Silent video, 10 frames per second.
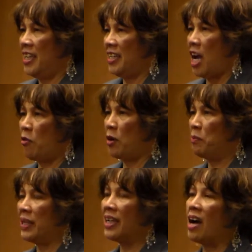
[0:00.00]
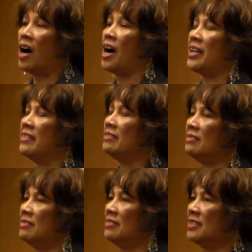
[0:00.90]
in our big God
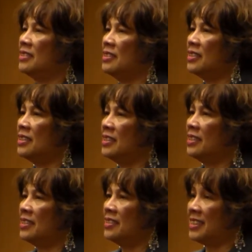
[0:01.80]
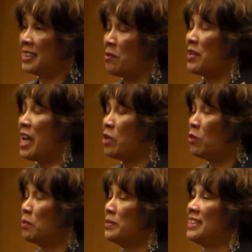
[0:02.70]
that someday he
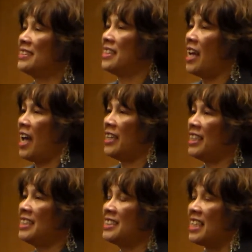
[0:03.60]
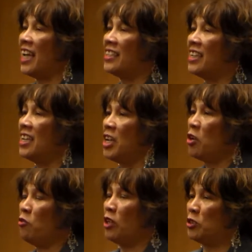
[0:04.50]
will meet, and he said
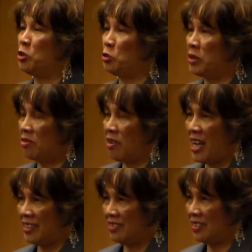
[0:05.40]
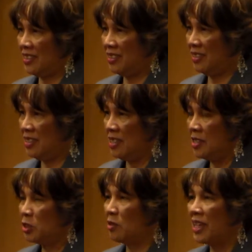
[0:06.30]
he will do it right.
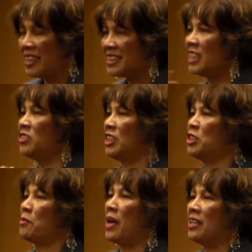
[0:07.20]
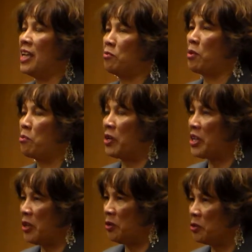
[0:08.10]
So ladies and gentlemen, let me
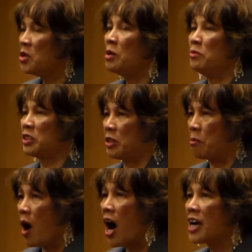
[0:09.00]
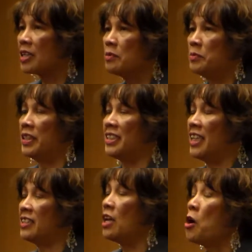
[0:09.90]
bring you Mr. Mark
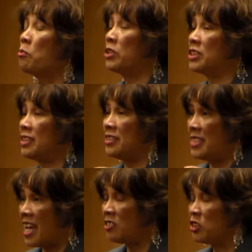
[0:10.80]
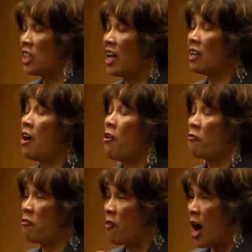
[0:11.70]
Burnett, Presidential
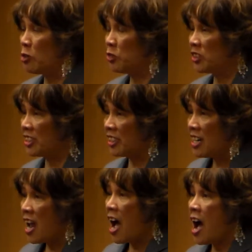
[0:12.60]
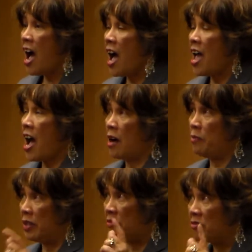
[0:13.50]
Founder of
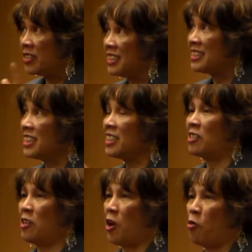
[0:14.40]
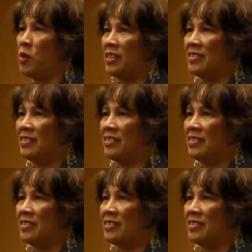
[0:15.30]
Enfiniti Global.